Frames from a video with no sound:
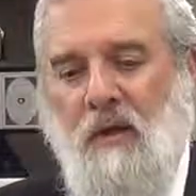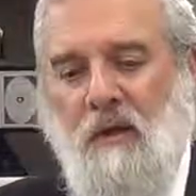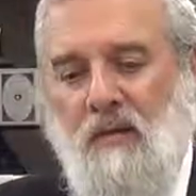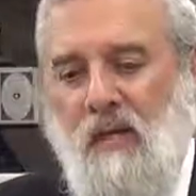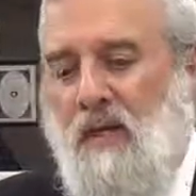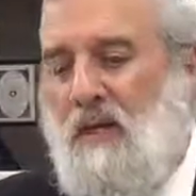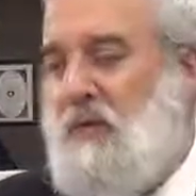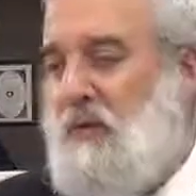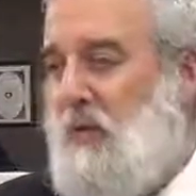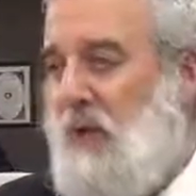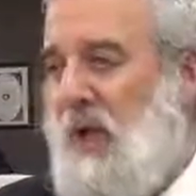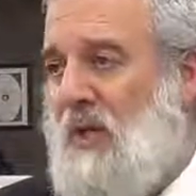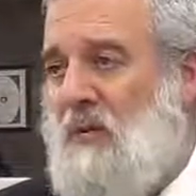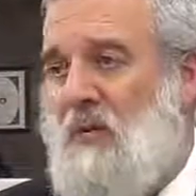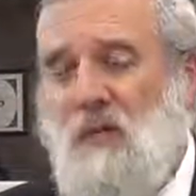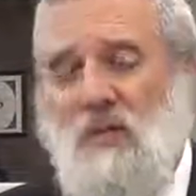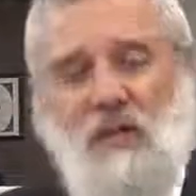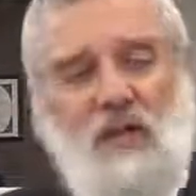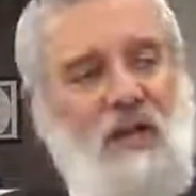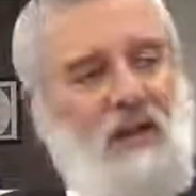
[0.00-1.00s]
These three,
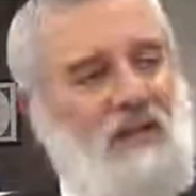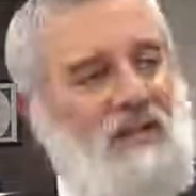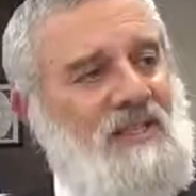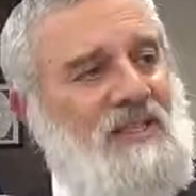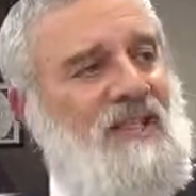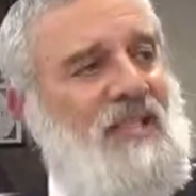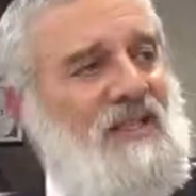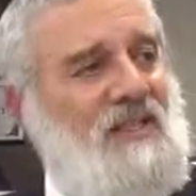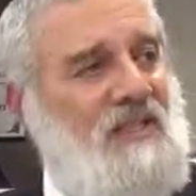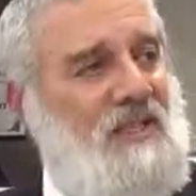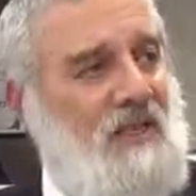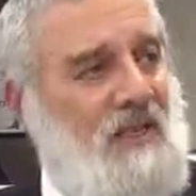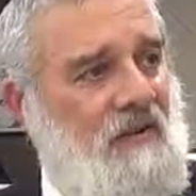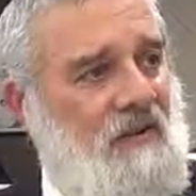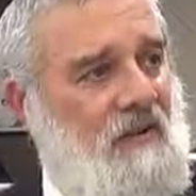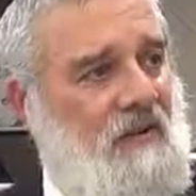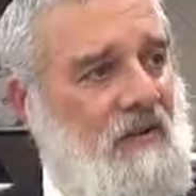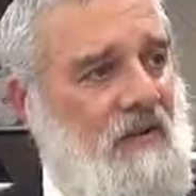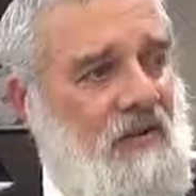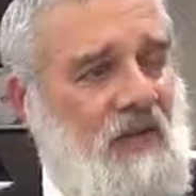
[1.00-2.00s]
as we said, are
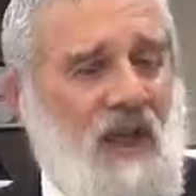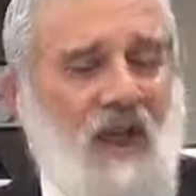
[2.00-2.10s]
sensitive.